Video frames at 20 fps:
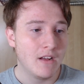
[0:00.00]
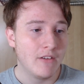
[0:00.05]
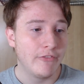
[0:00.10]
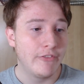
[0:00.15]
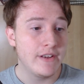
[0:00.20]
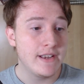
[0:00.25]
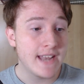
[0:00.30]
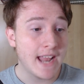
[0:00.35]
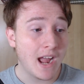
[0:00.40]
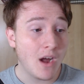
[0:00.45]

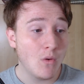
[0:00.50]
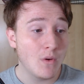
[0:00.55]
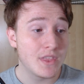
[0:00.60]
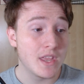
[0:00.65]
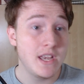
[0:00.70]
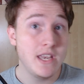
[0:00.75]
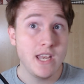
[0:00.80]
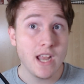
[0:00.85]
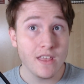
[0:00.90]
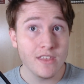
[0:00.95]
for now with
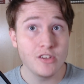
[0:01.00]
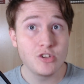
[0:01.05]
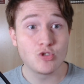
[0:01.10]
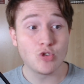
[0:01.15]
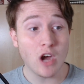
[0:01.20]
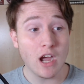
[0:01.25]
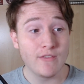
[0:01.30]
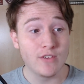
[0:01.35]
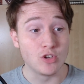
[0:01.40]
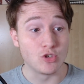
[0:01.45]
another
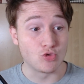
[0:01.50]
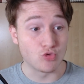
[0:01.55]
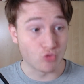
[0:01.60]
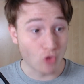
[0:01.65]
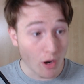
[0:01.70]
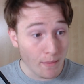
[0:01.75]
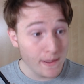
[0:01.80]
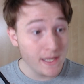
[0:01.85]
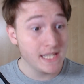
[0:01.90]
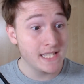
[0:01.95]
driver
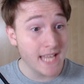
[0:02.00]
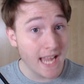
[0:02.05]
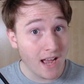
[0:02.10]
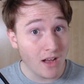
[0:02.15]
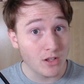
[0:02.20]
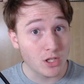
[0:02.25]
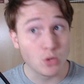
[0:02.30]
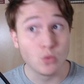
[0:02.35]
dropping down